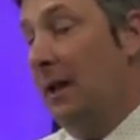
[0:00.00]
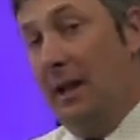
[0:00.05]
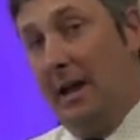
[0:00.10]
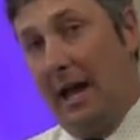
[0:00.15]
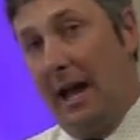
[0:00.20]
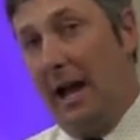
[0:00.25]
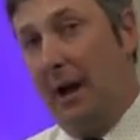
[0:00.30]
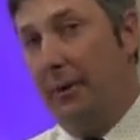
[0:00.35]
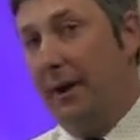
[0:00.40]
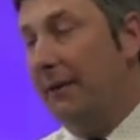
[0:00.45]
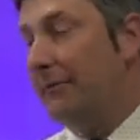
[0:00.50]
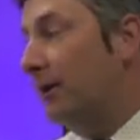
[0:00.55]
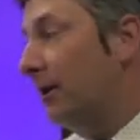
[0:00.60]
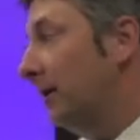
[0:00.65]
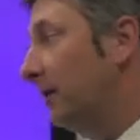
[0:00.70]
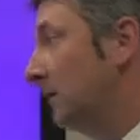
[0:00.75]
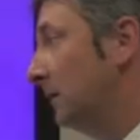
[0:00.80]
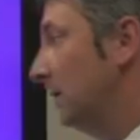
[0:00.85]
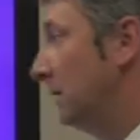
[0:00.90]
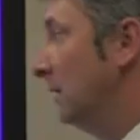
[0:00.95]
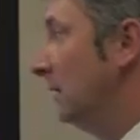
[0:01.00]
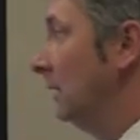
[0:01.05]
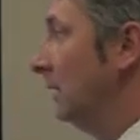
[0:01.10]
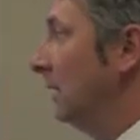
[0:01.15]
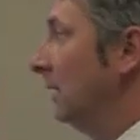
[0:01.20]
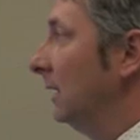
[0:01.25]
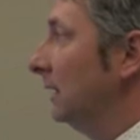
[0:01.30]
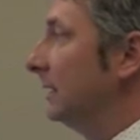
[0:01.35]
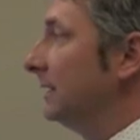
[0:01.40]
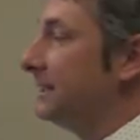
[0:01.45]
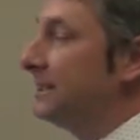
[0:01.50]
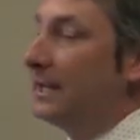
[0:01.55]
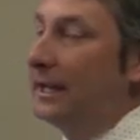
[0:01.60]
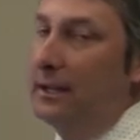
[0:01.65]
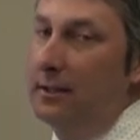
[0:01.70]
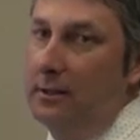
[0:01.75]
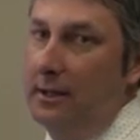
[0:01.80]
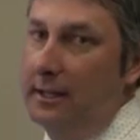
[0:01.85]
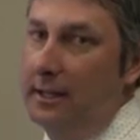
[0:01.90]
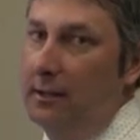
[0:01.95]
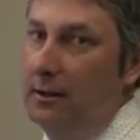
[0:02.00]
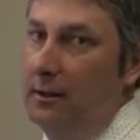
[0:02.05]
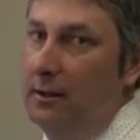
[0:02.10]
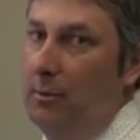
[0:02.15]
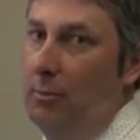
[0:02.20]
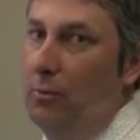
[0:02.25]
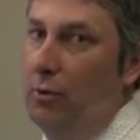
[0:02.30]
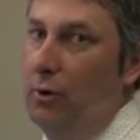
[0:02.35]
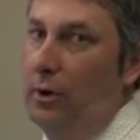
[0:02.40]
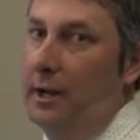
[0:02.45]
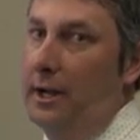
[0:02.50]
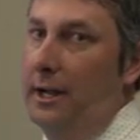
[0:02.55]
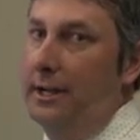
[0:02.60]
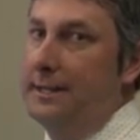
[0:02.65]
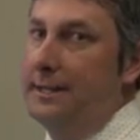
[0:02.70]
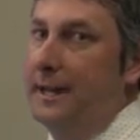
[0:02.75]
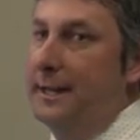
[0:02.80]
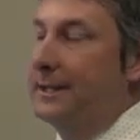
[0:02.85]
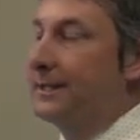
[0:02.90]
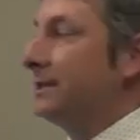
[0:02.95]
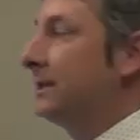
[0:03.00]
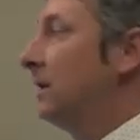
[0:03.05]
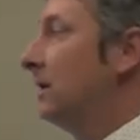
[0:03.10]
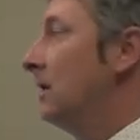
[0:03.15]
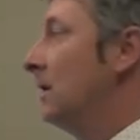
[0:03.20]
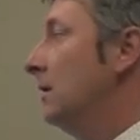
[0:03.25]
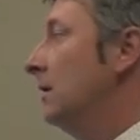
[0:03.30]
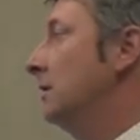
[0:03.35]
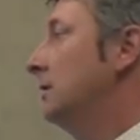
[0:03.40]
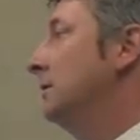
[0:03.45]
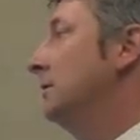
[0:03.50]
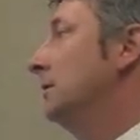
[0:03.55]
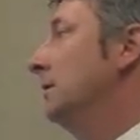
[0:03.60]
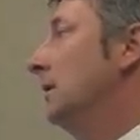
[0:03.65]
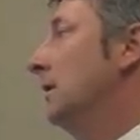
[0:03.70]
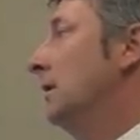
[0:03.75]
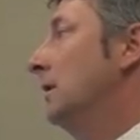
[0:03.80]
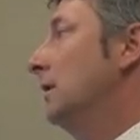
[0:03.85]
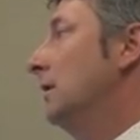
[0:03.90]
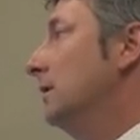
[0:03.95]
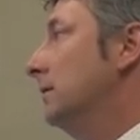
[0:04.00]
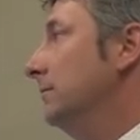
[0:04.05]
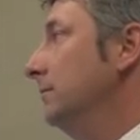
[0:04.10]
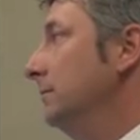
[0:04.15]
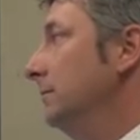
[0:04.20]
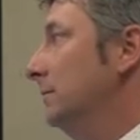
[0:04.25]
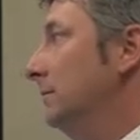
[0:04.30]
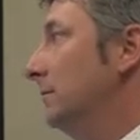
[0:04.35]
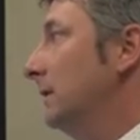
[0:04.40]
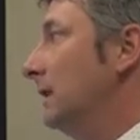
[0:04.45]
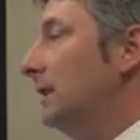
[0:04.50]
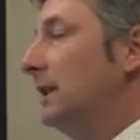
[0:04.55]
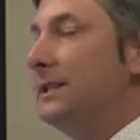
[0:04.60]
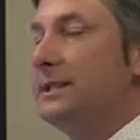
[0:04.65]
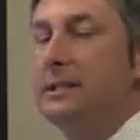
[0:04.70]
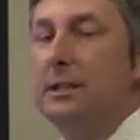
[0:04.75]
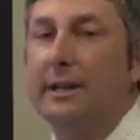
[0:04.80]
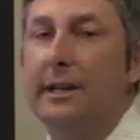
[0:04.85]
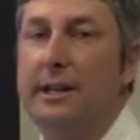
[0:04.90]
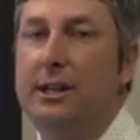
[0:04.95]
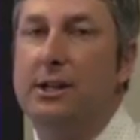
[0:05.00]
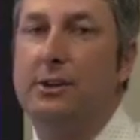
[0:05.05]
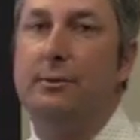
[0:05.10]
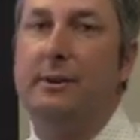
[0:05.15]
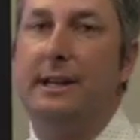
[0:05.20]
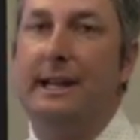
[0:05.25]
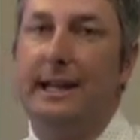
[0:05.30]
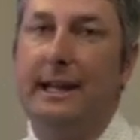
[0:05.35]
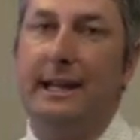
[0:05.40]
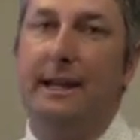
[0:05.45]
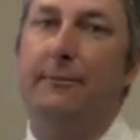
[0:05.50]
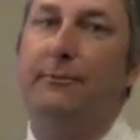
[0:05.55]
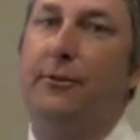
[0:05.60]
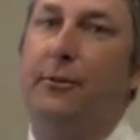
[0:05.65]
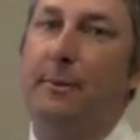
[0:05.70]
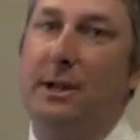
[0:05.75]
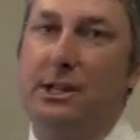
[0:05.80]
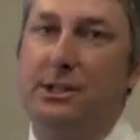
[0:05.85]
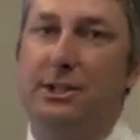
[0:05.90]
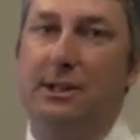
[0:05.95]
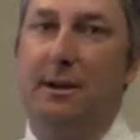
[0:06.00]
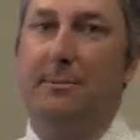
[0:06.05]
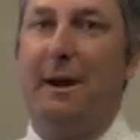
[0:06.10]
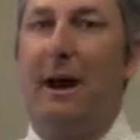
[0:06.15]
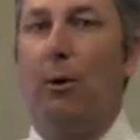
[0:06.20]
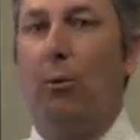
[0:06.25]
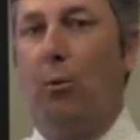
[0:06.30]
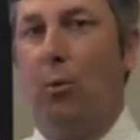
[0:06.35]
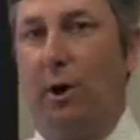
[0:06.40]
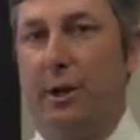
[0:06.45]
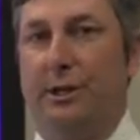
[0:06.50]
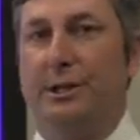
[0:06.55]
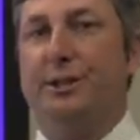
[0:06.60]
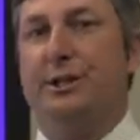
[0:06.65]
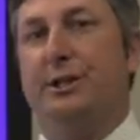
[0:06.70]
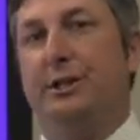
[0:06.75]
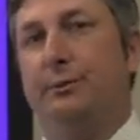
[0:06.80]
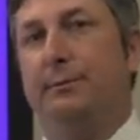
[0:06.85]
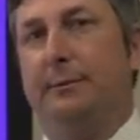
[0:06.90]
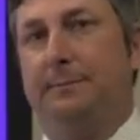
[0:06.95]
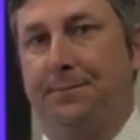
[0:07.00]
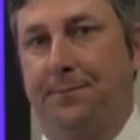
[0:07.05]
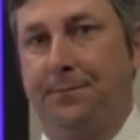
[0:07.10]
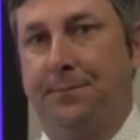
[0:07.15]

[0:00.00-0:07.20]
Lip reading: However, let's take a look at a little more context. Let's look at unique information about one student.